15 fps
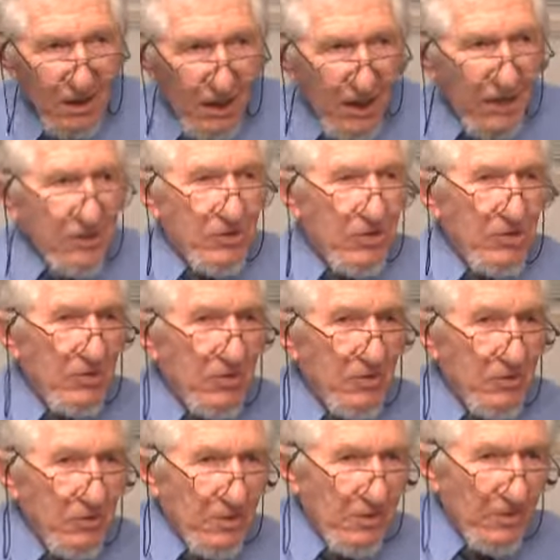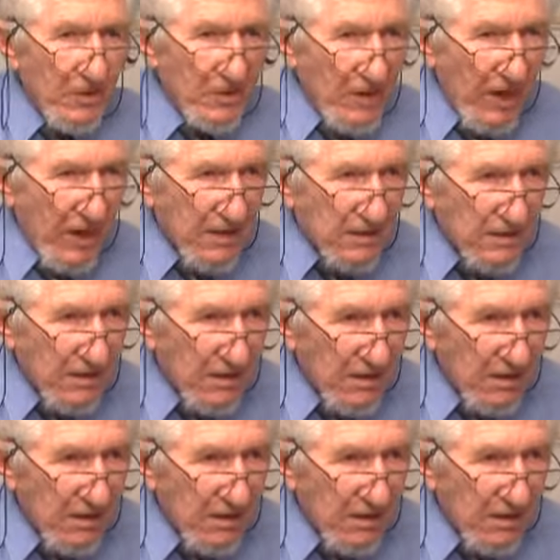into the text.